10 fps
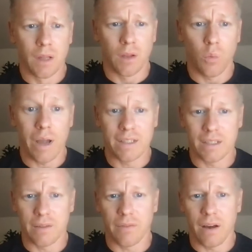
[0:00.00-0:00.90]
the way to
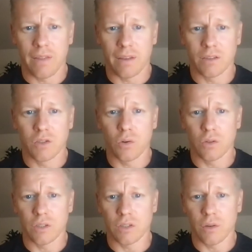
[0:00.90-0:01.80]
the Father and
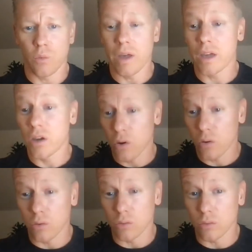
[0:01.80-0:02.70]
taught us that we're
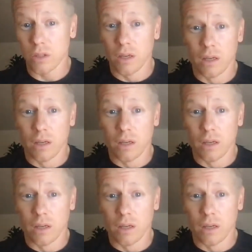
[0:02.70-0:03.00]
called